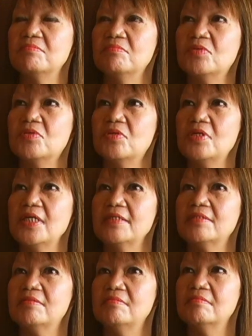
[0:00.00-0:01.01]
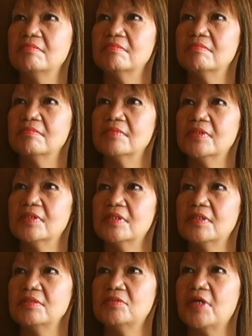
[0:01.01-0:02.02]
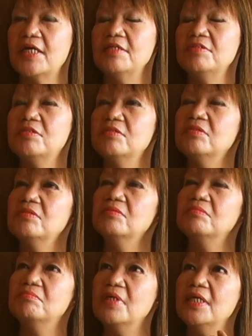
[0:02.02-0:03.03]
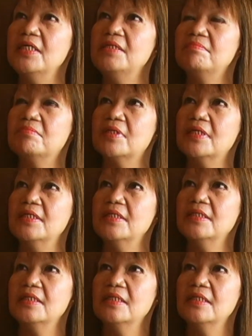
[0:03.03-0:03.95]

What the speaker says: more like trying to make my